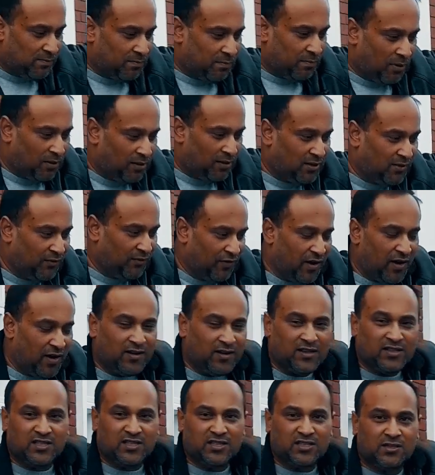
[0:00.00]
building various
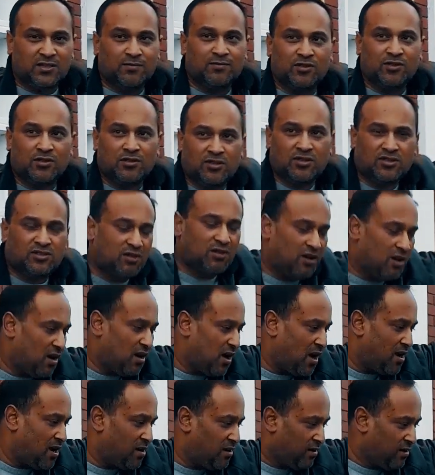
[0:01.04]
systems on this car,
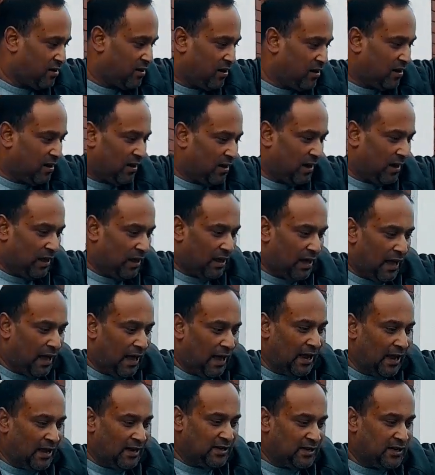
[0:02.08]
and I
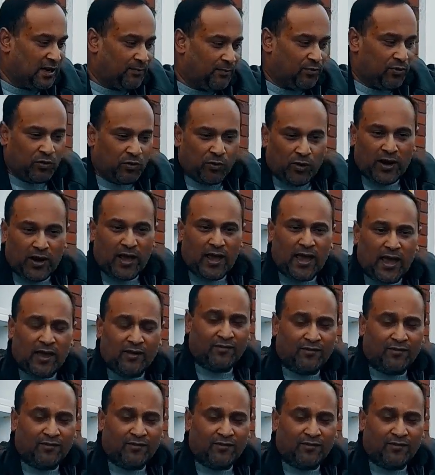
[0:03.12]
ended up with what I have